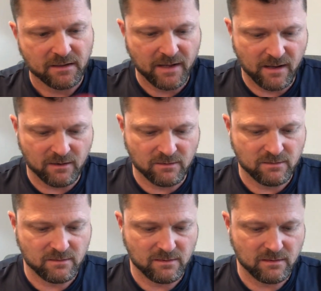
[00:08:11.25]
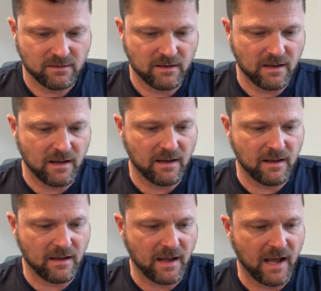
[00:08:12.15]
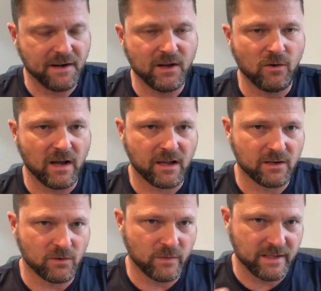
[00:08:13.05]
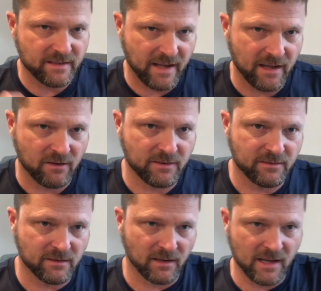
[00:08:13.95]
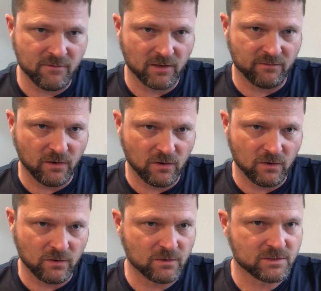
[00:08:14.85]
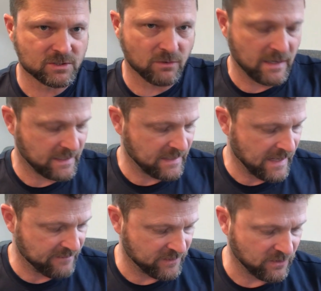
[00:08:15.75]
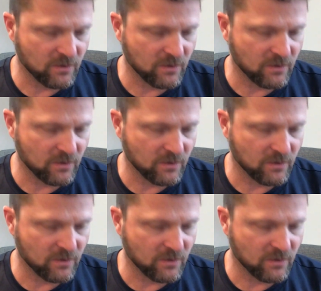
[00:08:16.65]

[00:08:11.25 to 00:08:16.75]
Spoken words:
Now, I know I could have went down in the level of oil so I could have an